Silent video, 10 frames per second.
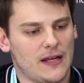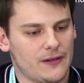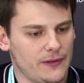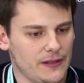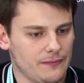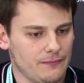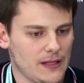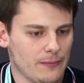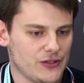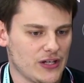Not really
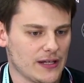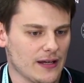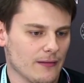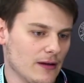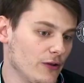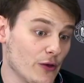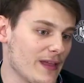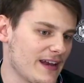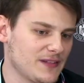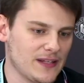double checking. Although
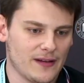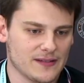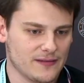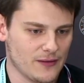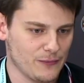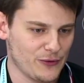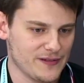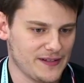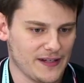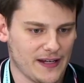knight f7, as
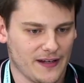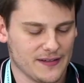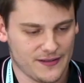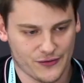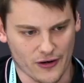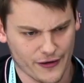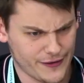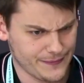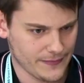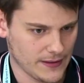computer is indicating, is
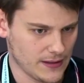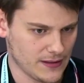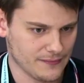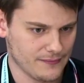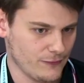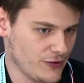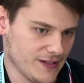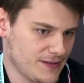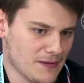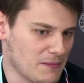stronger,
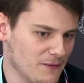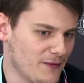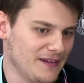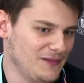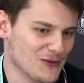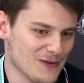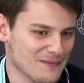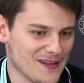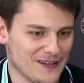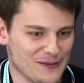which is fine.
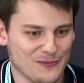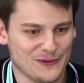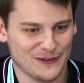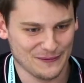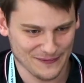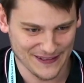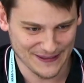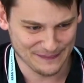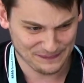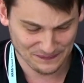I'm not a computer.
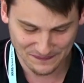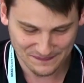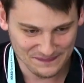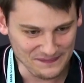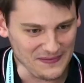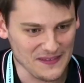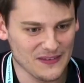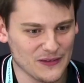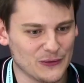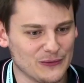
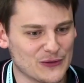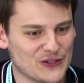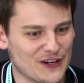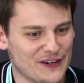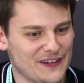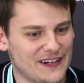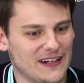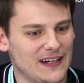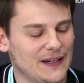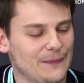No shocker
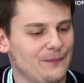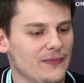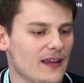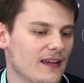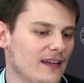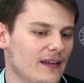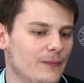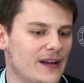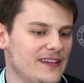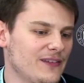there.
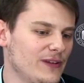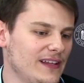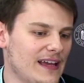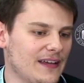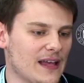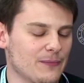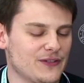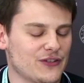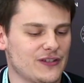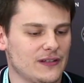But I didn't really like that
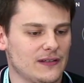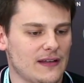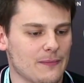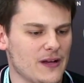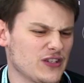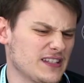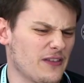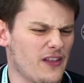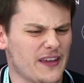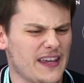position that much because
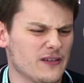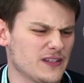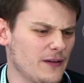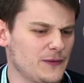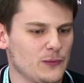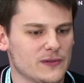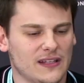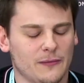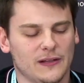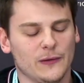I thought the king on f2 was
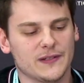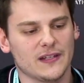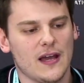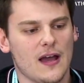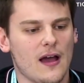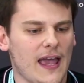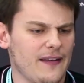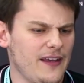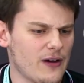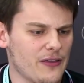a little bit loose.
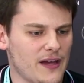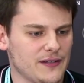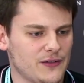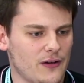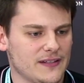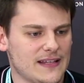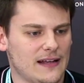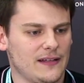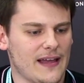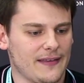And here I saw
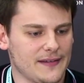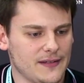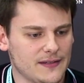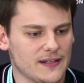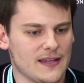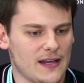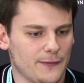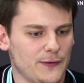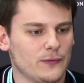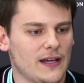exactly knight takes c6, knight
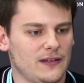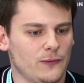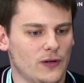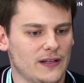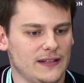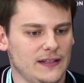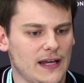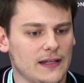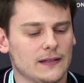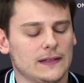f2, knight d1, knight
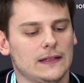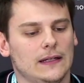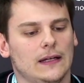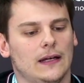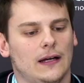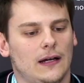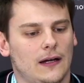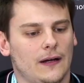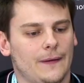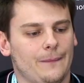d8.
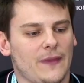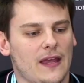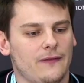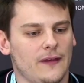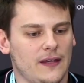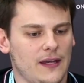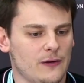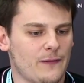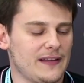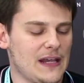And
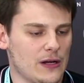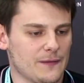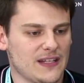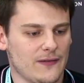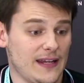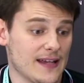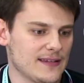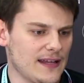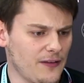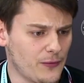here if I take on f7, he
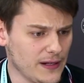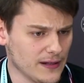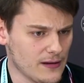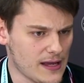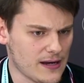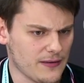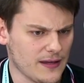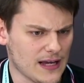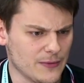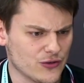has knight e3, and I
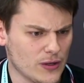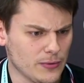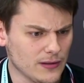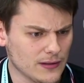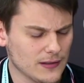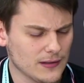think I'm in trouble.